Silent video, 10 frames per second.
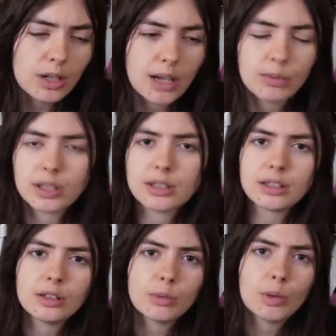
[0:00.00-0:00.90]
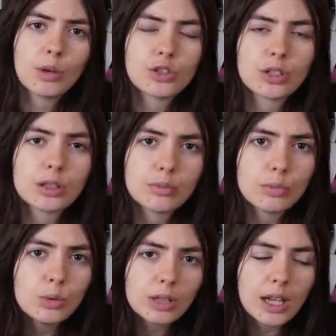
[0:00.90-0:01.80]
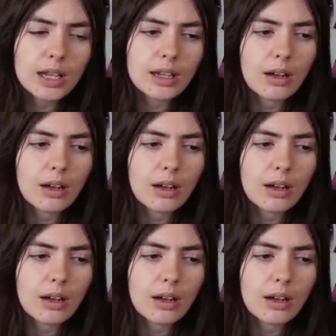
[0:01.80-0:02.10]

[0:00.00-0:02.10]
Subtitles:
I will continue to be watching The Moon Knight.